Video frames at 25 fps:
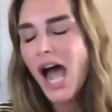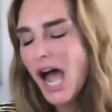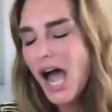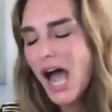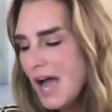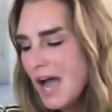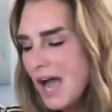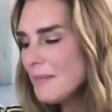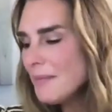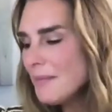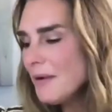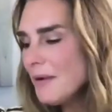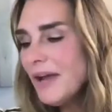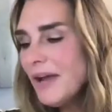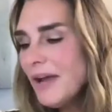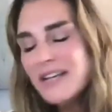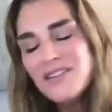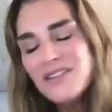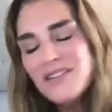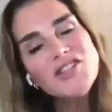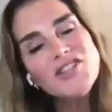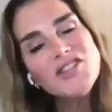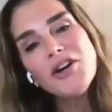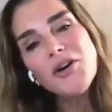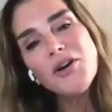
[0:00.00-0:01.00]
Okay,
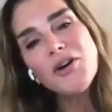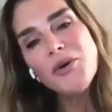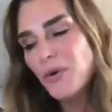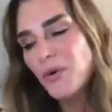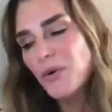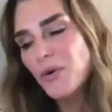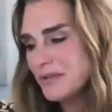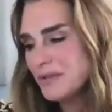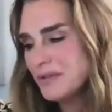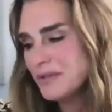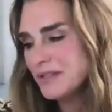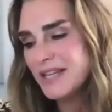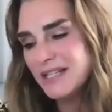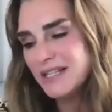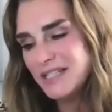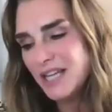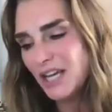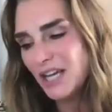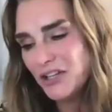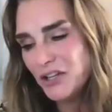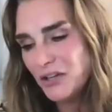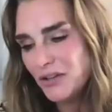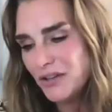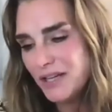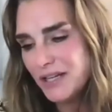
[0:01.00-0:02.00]
so did they
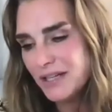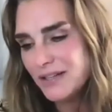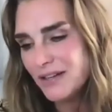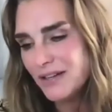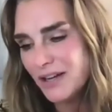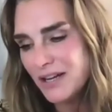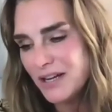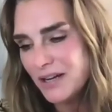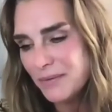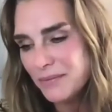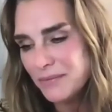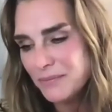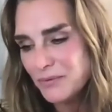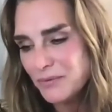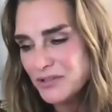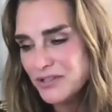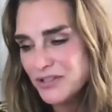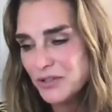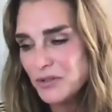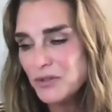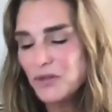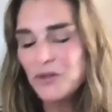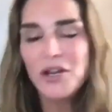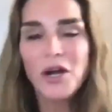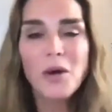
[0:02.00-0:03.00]
tell you that?
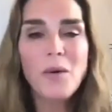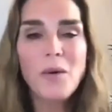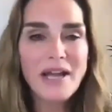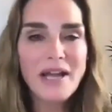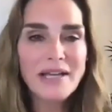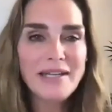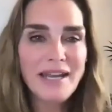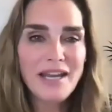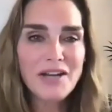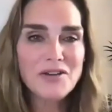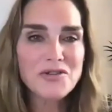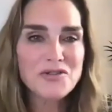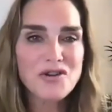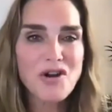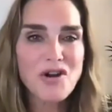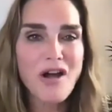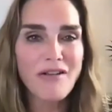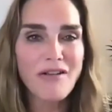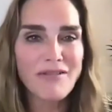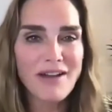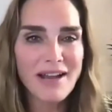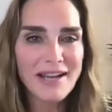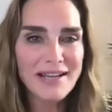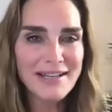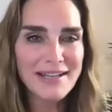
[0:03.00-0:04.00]
So you know I can't draw,
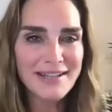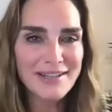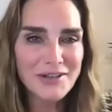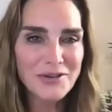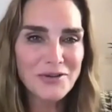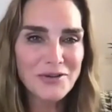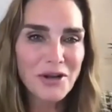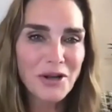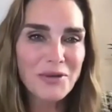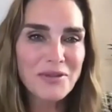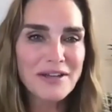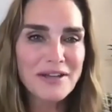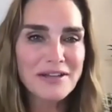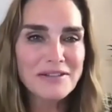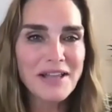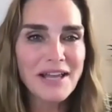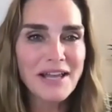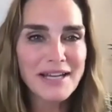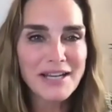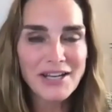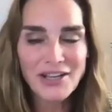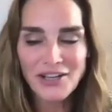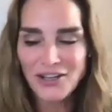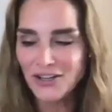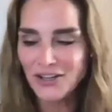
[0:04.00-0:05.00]
right? You know that,
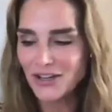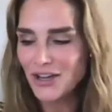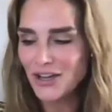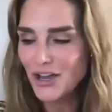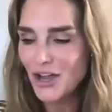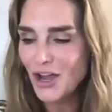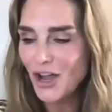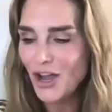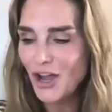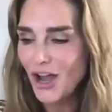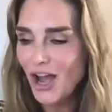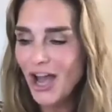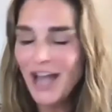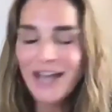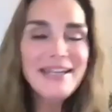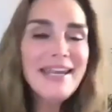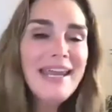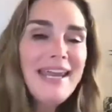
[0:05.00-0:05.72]
like, I